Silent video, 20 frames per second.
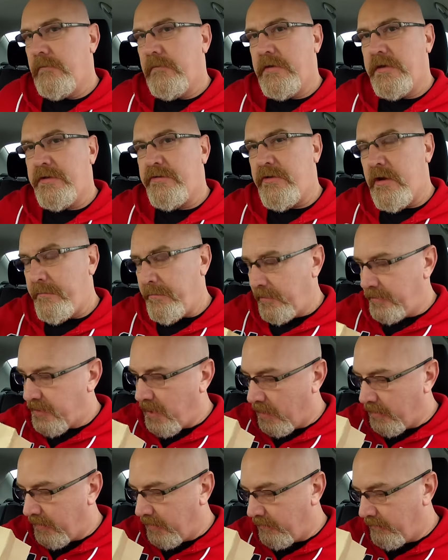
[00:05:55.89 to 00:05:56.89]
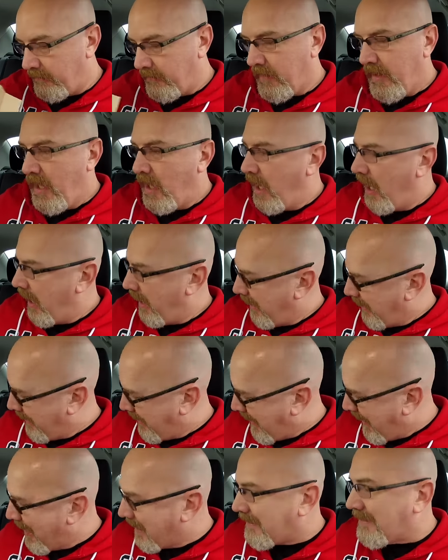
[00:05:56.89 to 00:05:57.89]
Just triple checking.
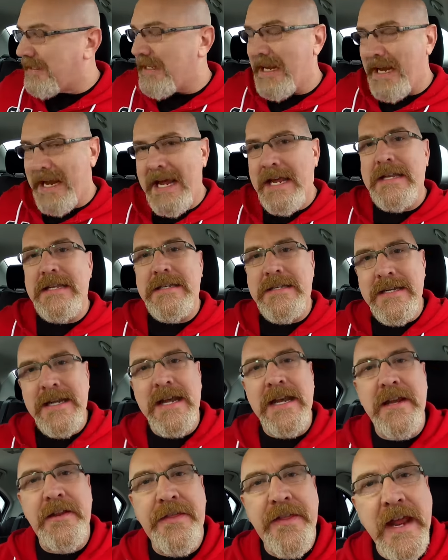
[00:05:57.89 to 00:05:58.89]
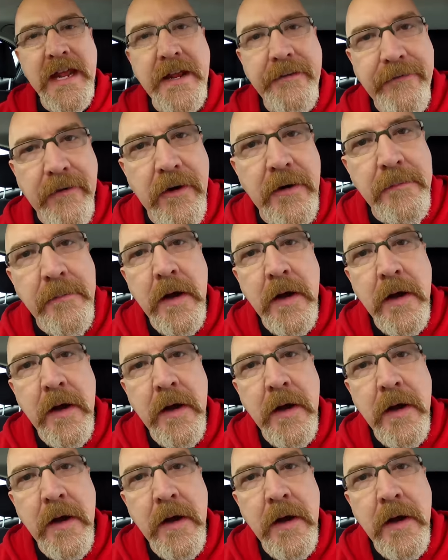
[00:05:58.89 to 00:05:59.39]
Yes, it did. Thank you very